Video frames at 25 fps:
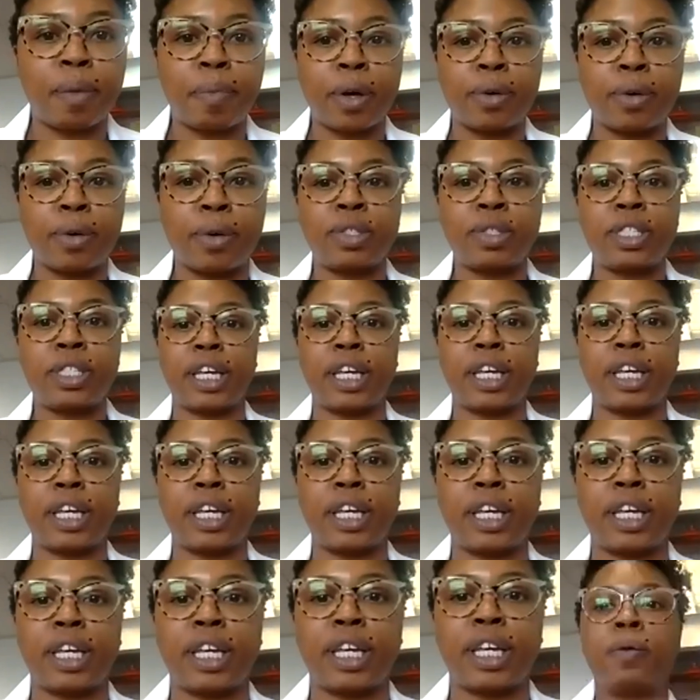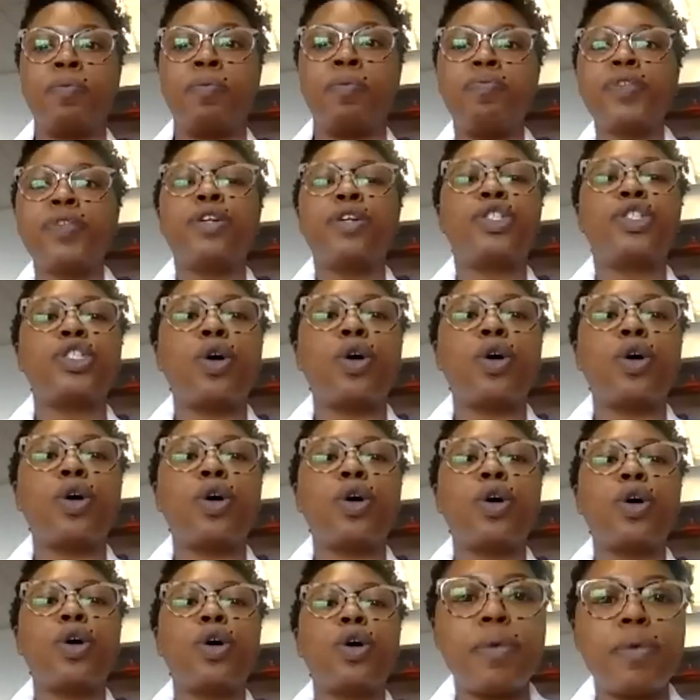backbone together.
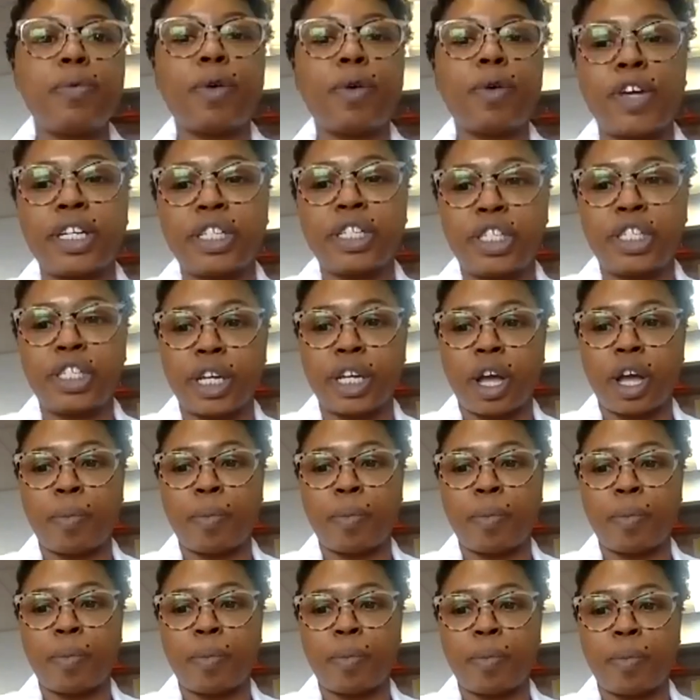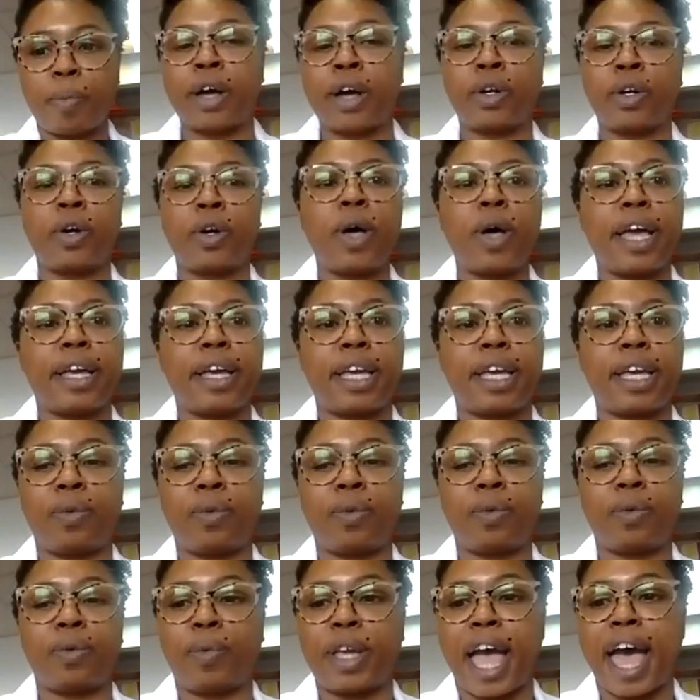So while we were finishing up our model,
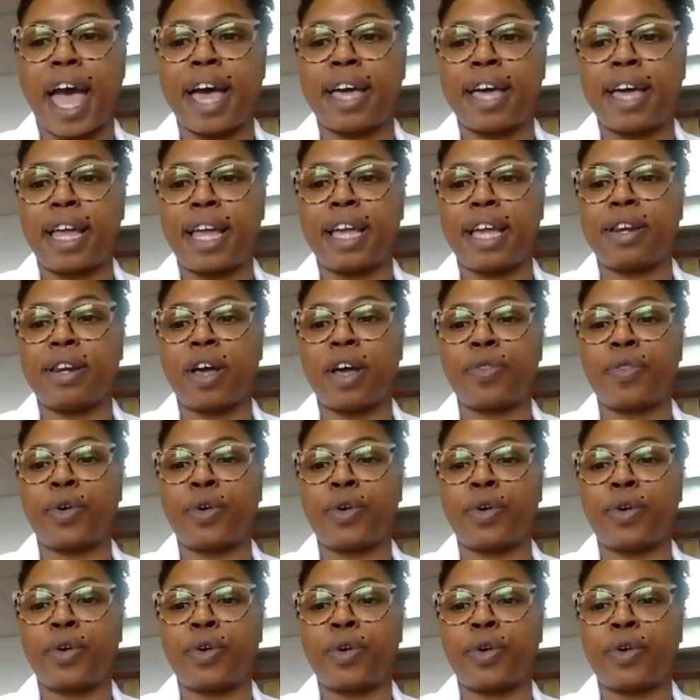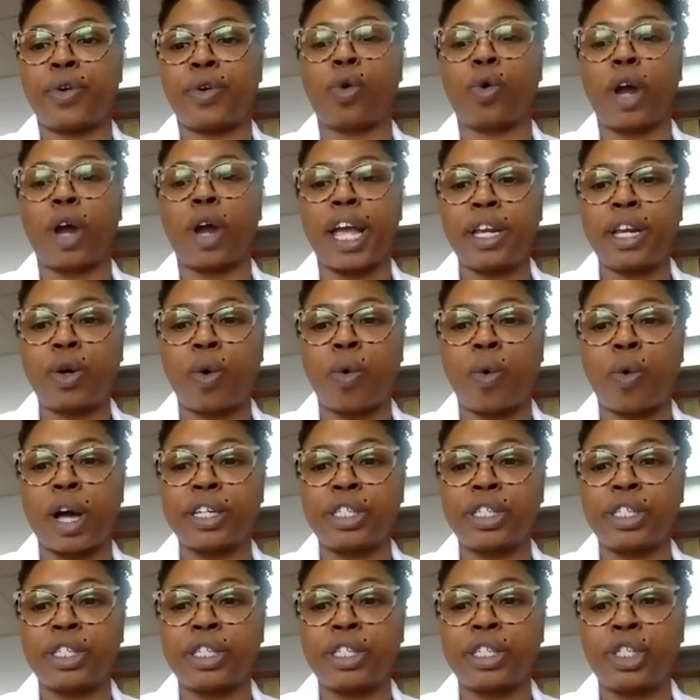again, we had another great
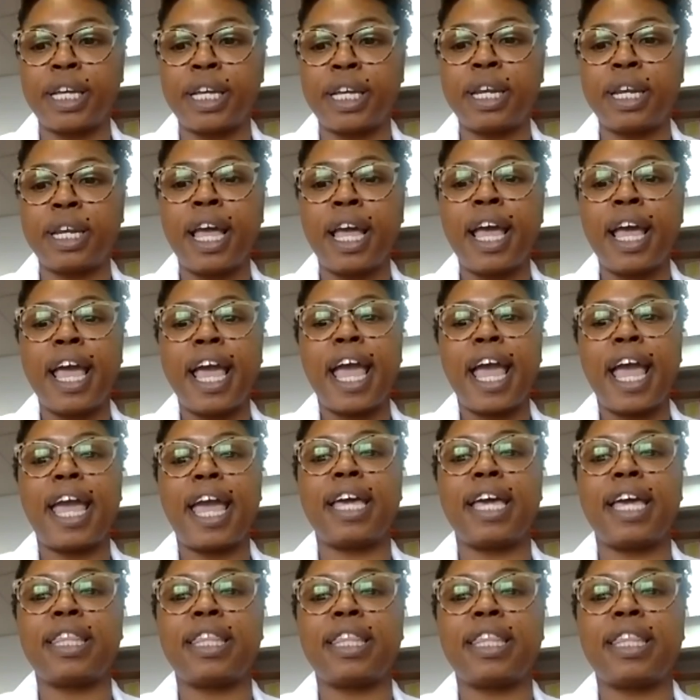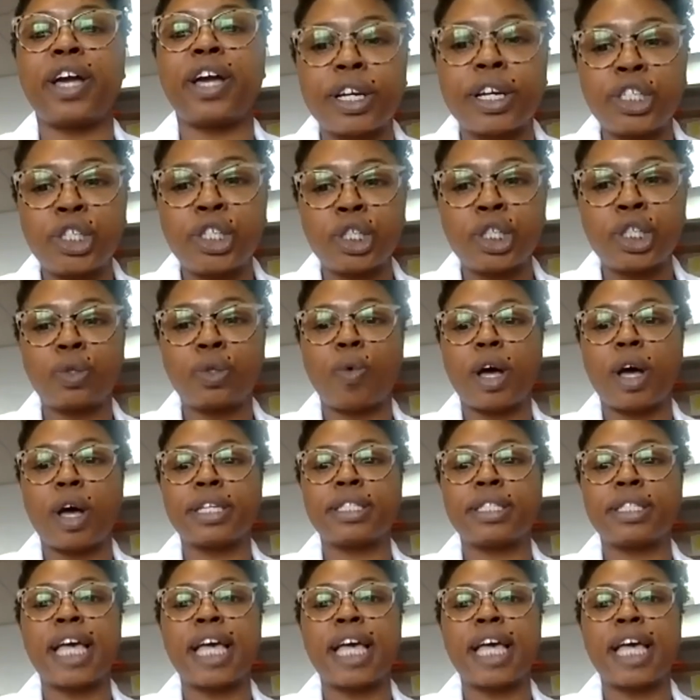question. And that question
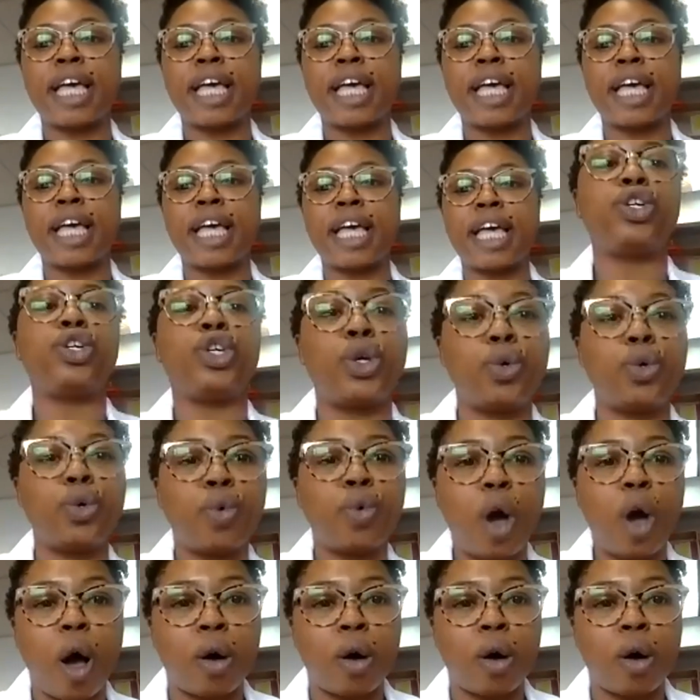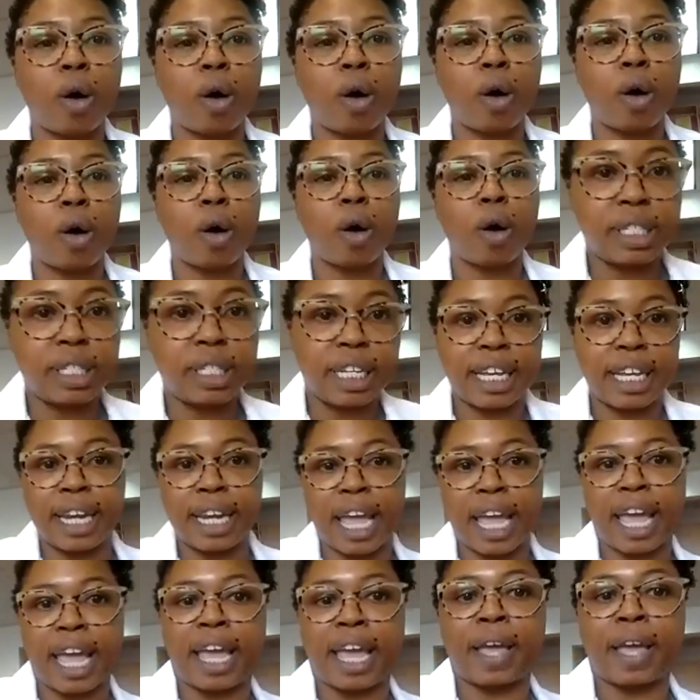was, how would you alter
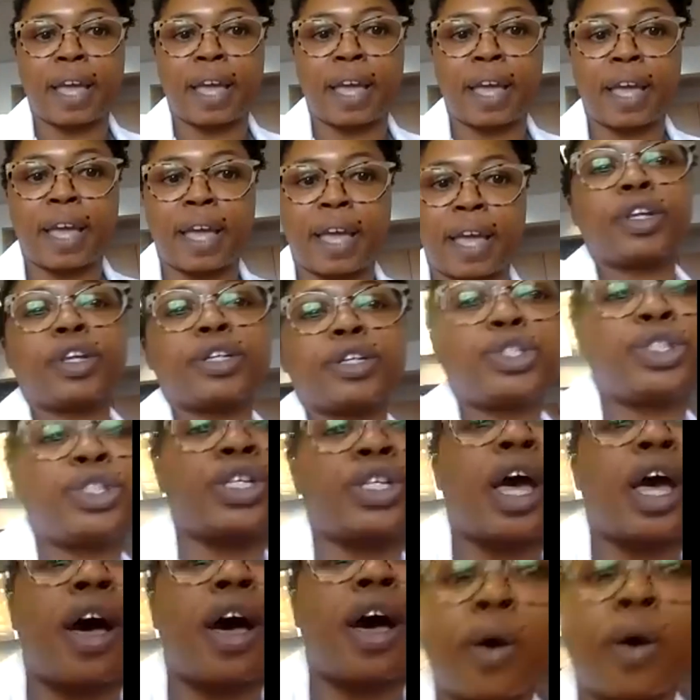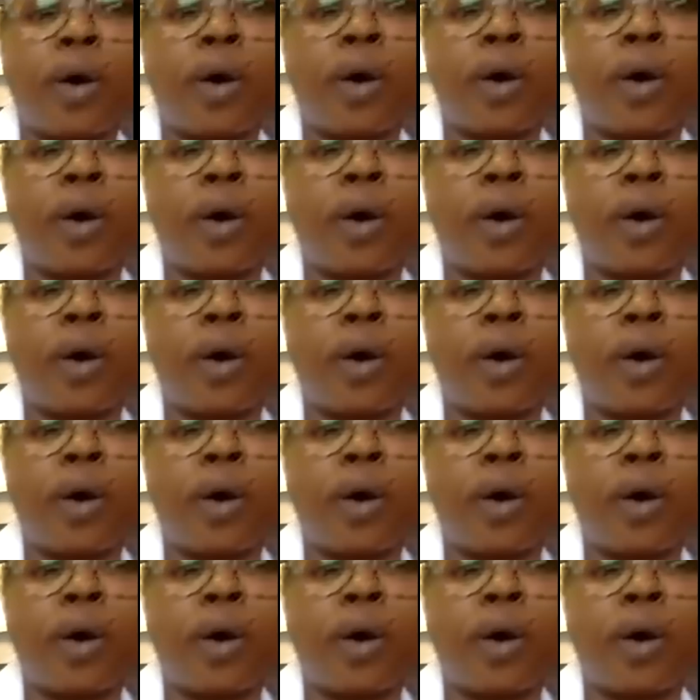DNA? So